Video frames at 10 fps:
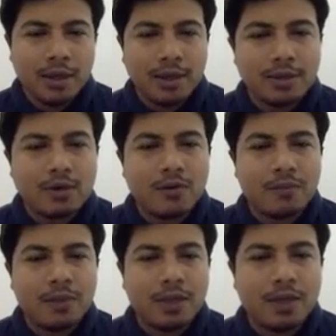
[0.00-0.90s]
and
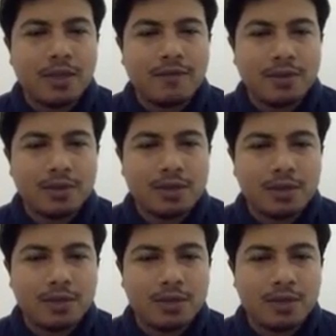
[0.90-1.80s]
compare the
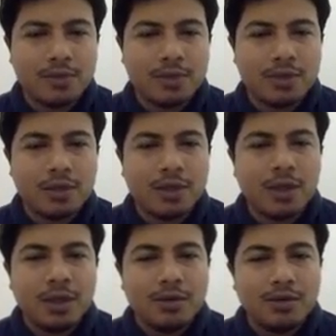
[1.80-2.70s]
differences between
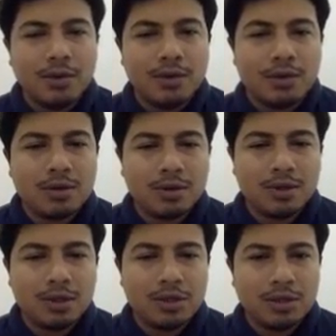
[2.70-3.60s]
real
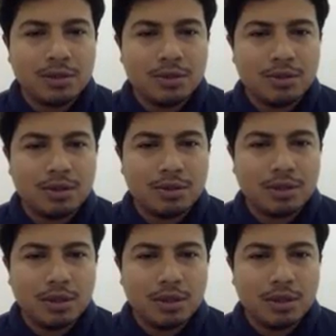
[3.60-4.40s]
conditionals,